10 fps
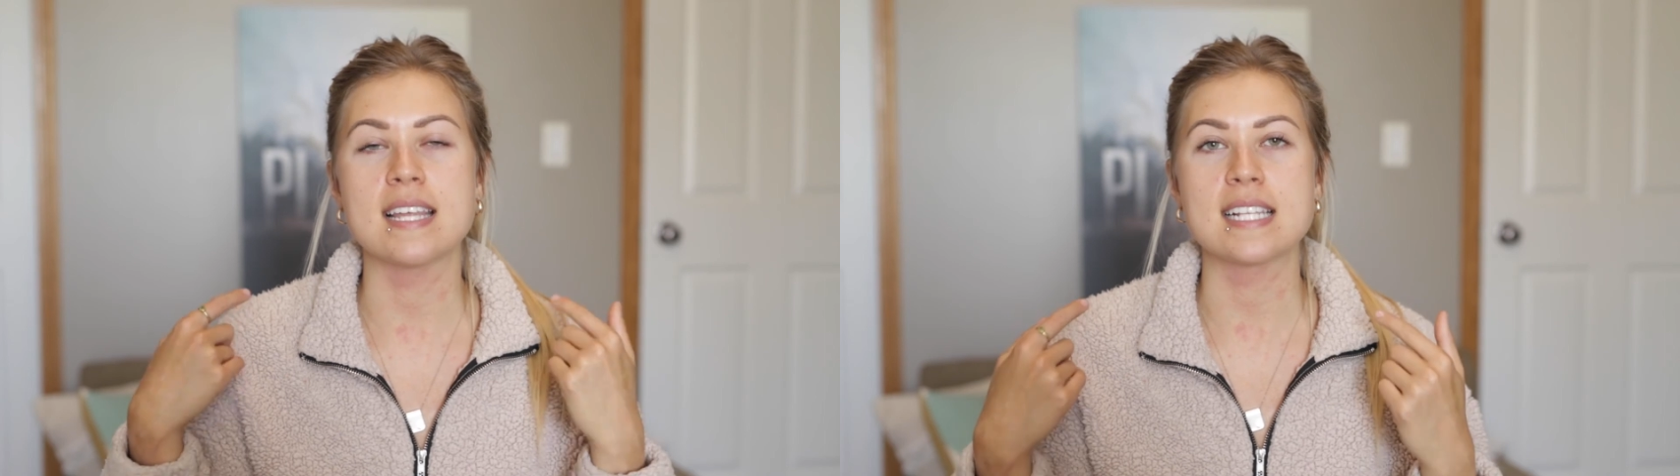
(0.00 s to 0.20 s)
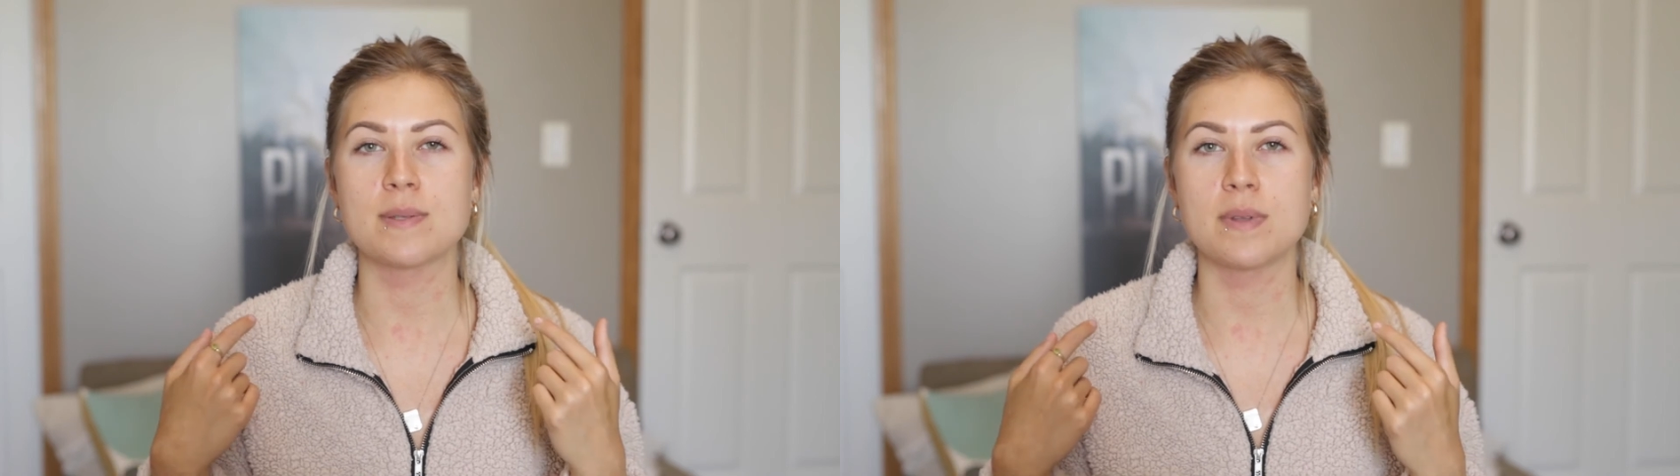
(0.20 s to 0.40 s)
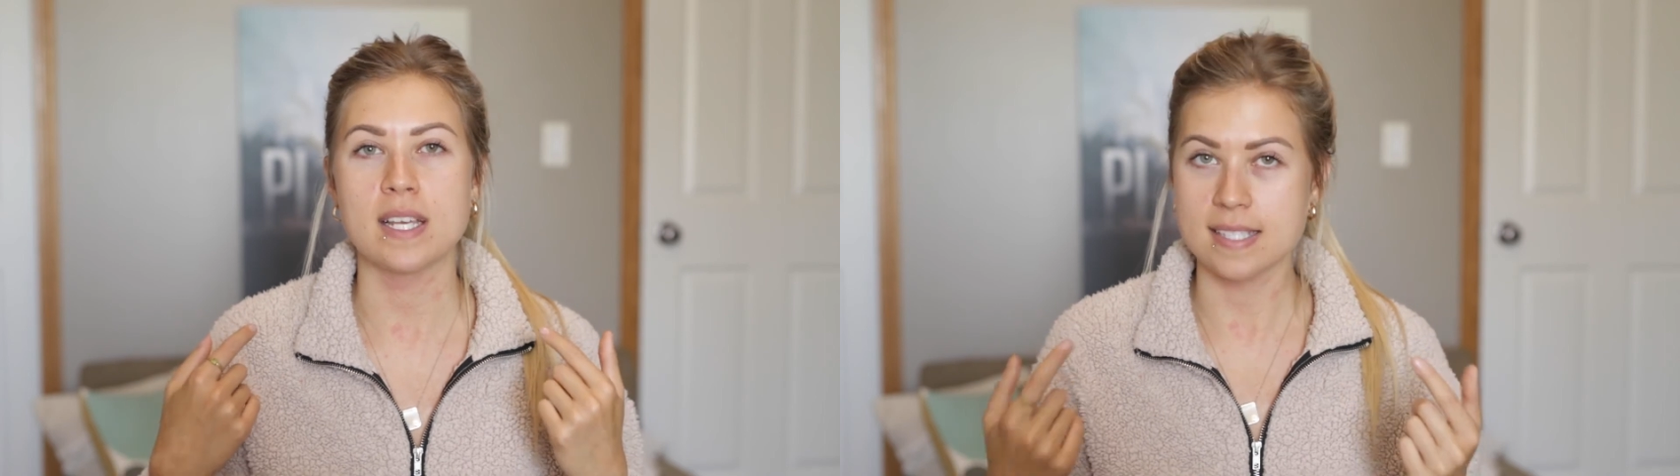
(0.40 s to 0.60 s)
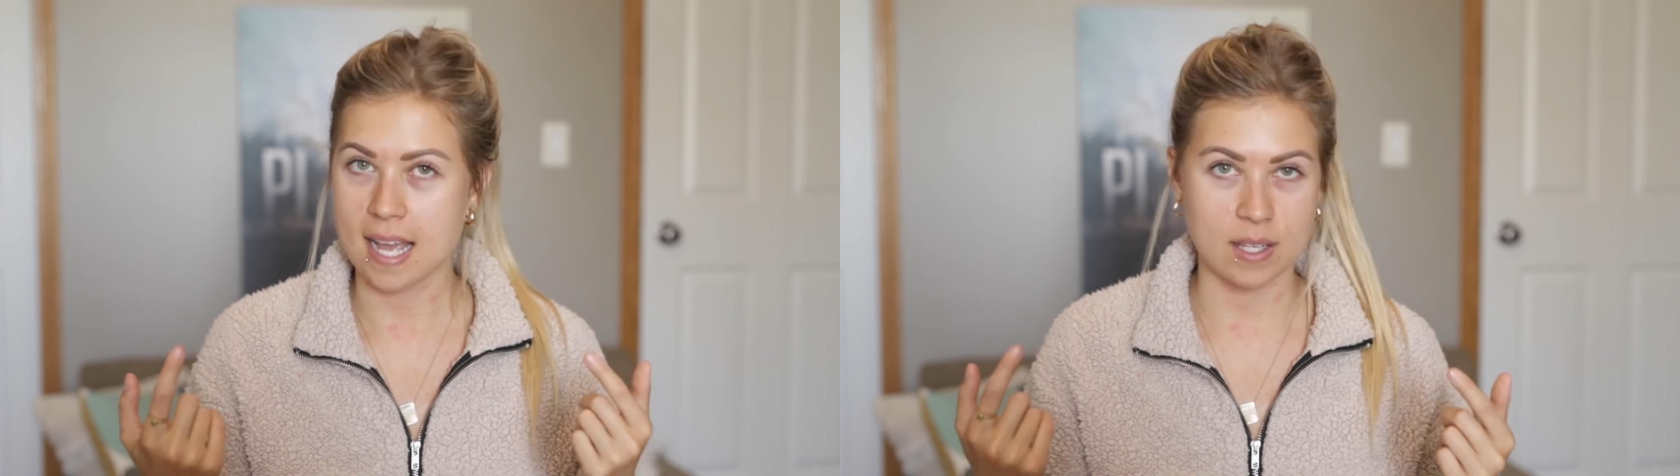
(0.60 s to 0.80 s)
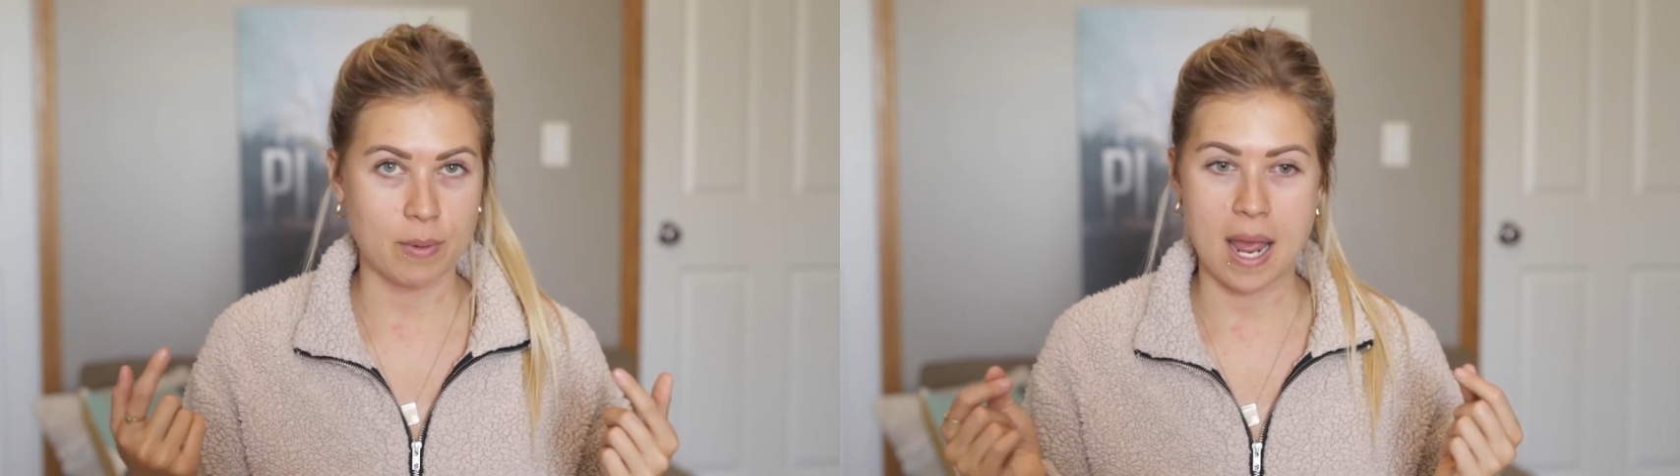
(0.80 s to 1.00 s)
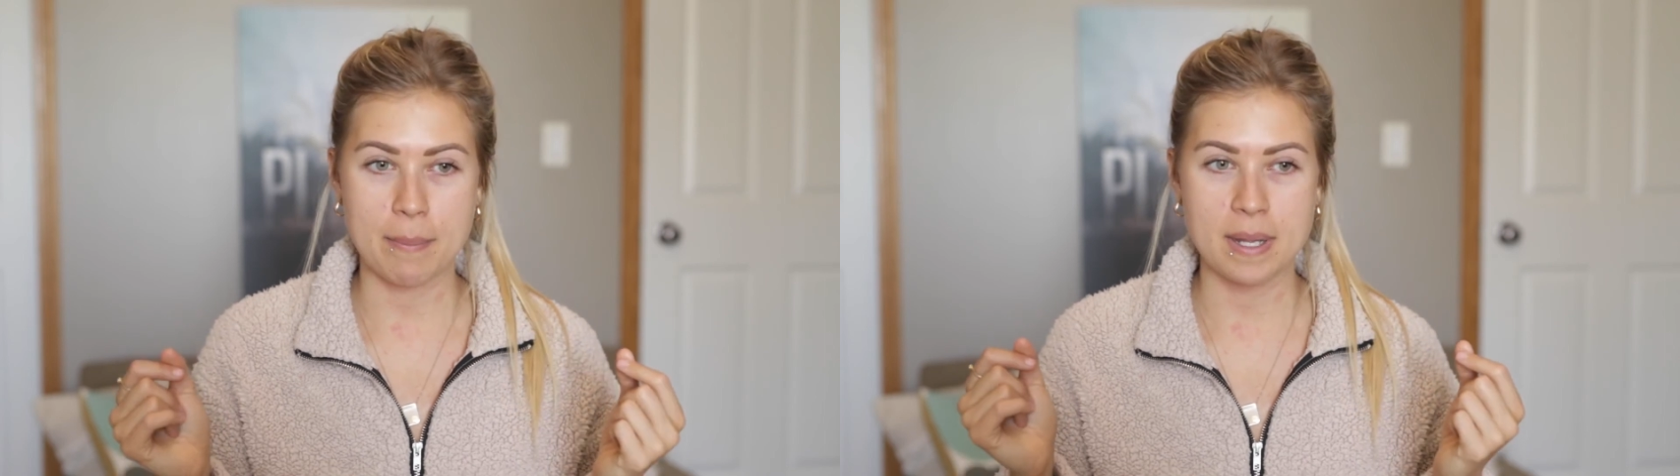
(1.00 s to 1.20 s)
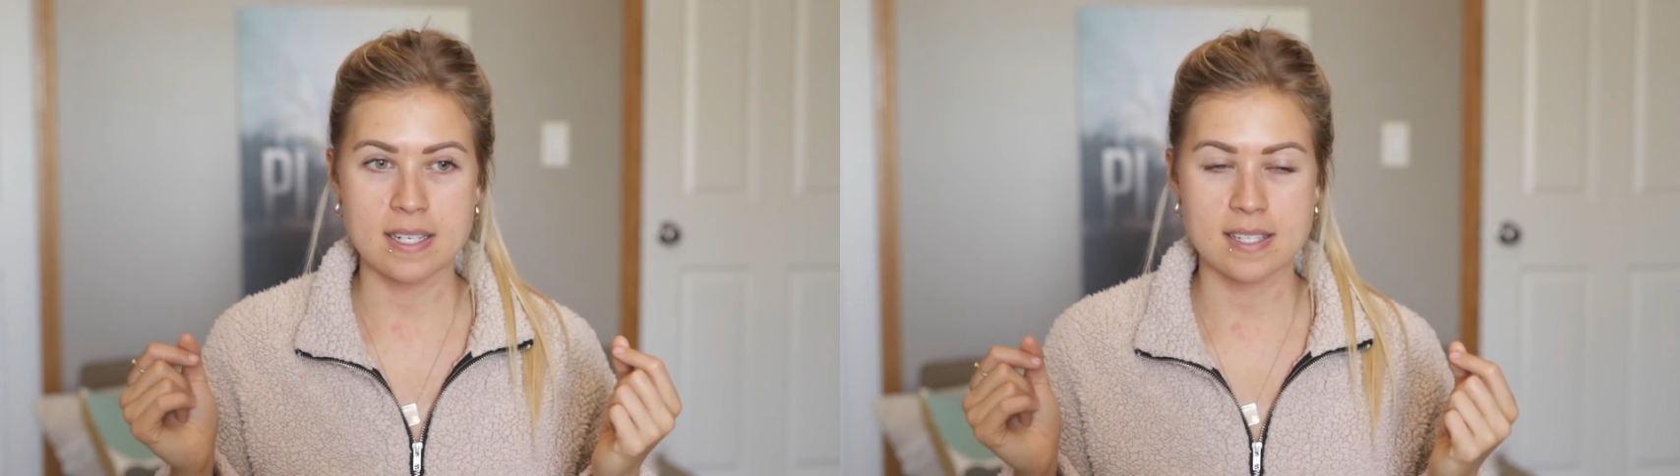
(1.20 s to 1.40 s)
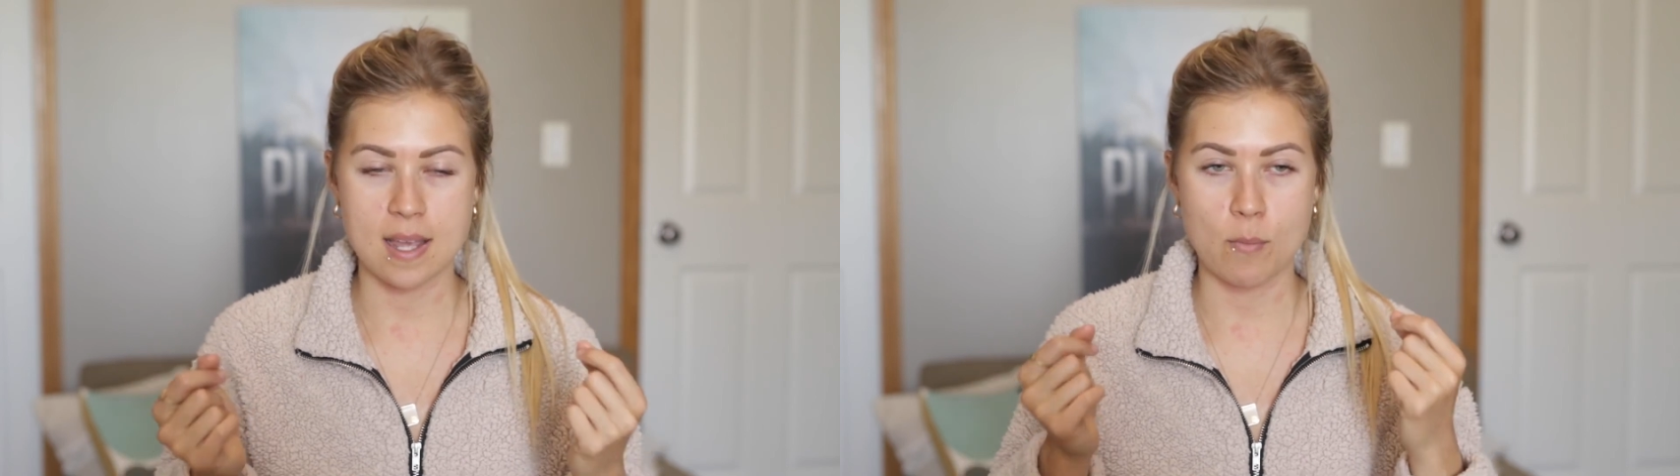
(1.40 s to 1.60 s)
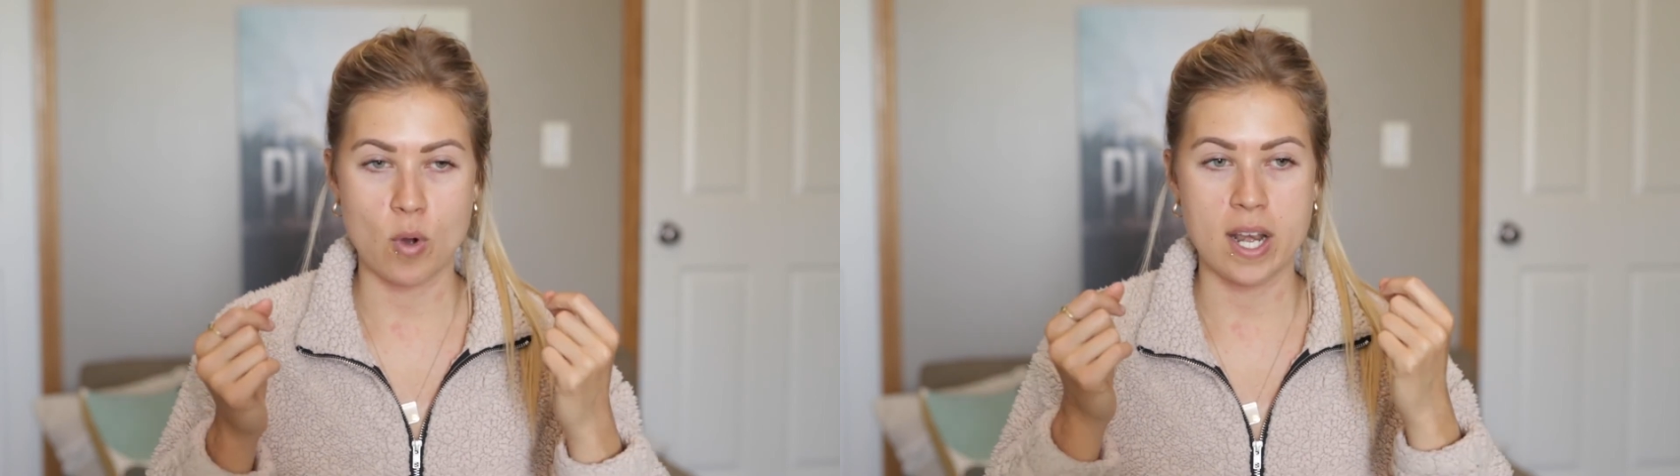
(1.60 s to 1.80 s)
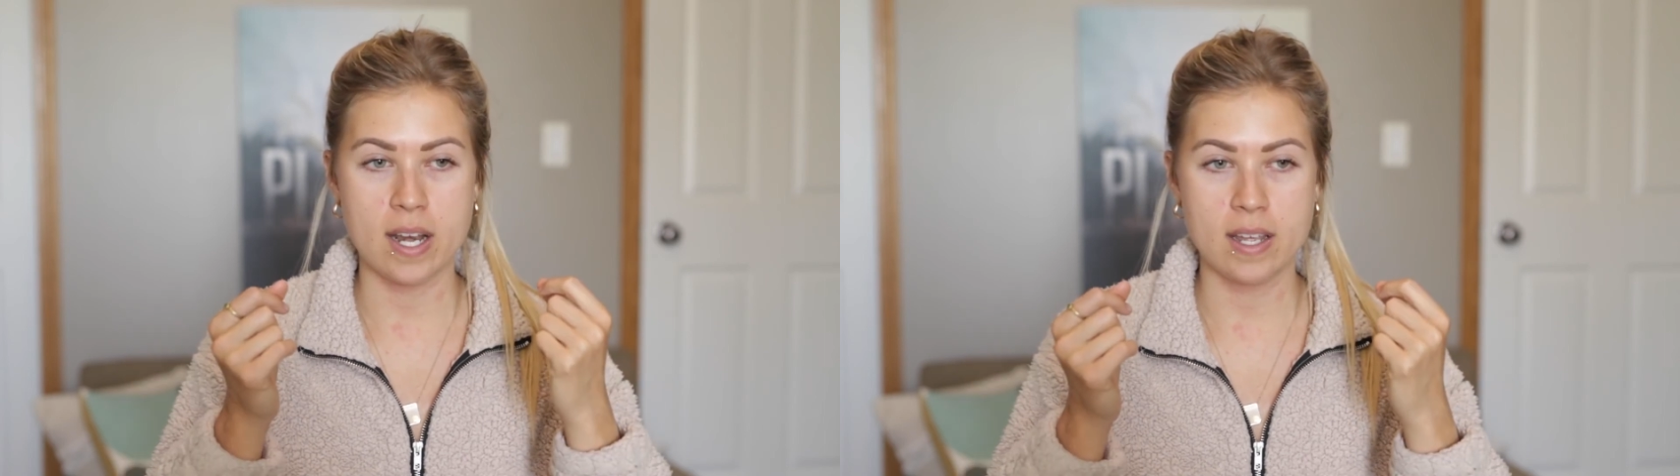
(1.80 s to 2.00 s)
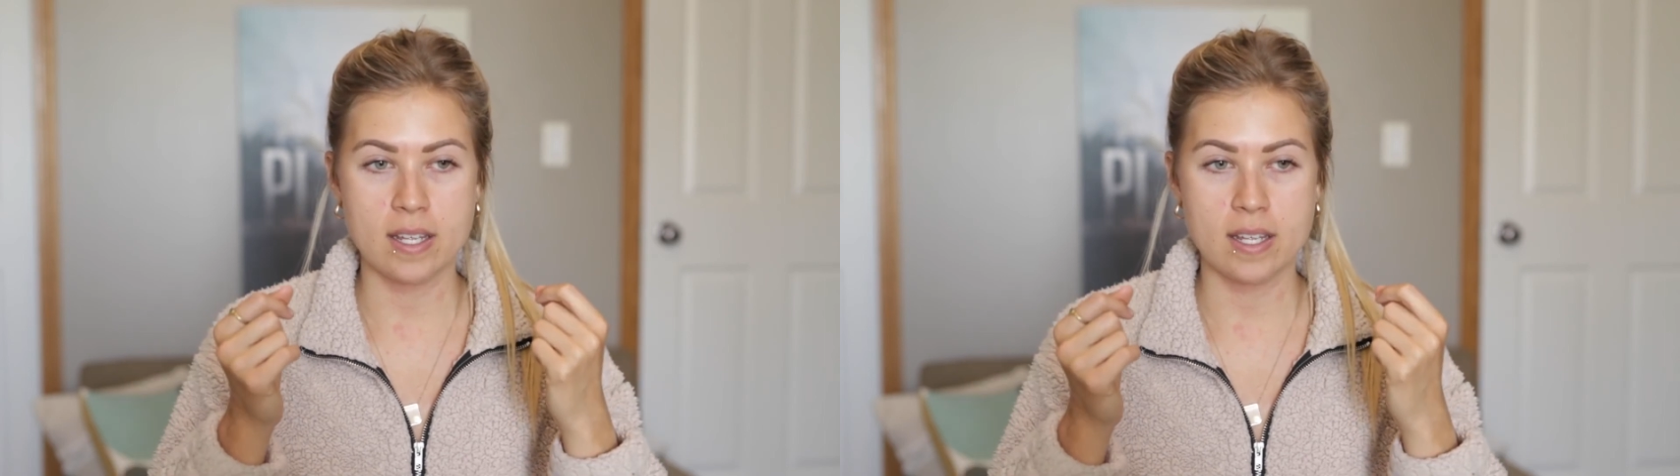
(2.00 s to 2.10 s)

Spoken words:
that's exactly what happened. Someone,